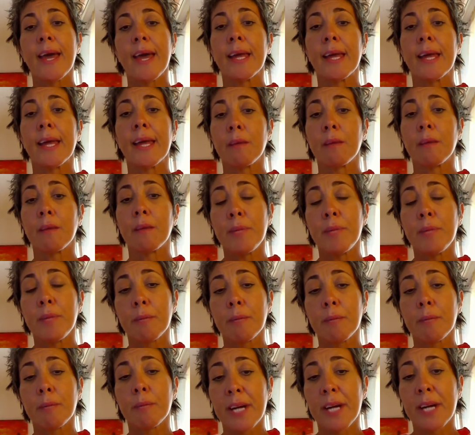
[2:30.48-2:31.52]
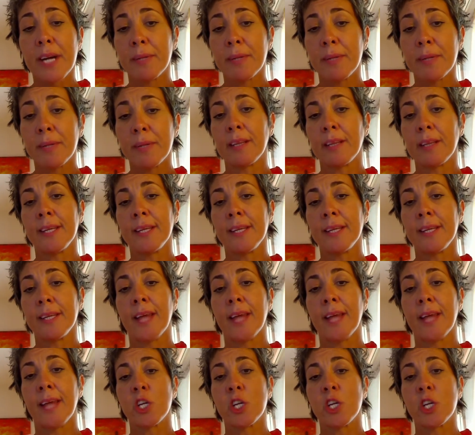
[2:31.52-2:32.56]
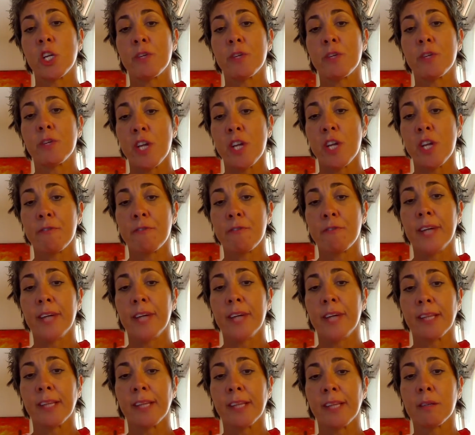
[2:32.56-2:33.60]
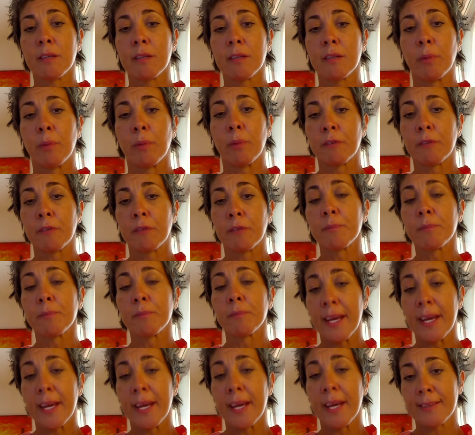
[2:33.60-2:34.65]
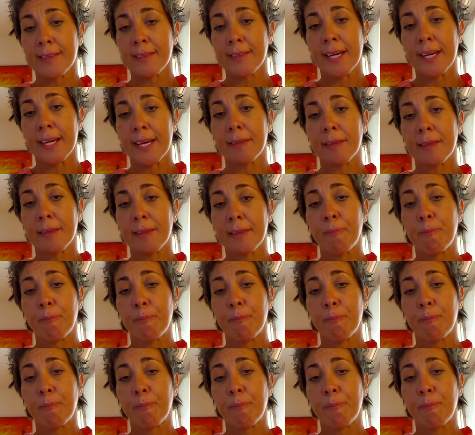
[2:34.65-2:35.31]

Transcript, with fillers: and being permanently in touch with JFrog getting support from their side.